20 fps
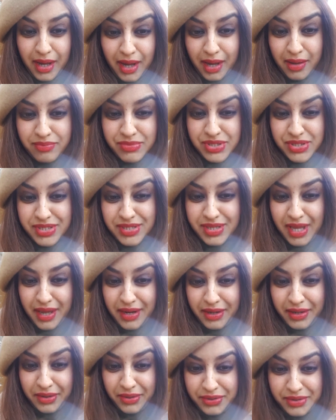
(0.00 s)
I'm just
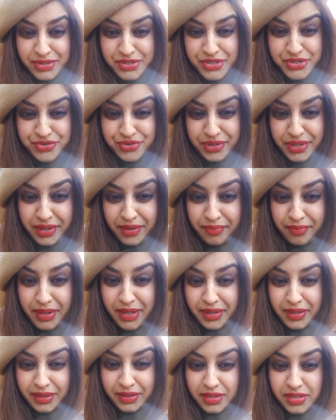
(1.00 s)
standing on the street and
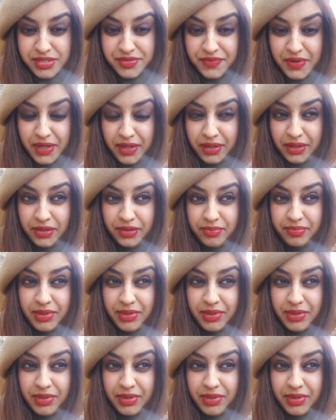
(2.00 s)
making this video.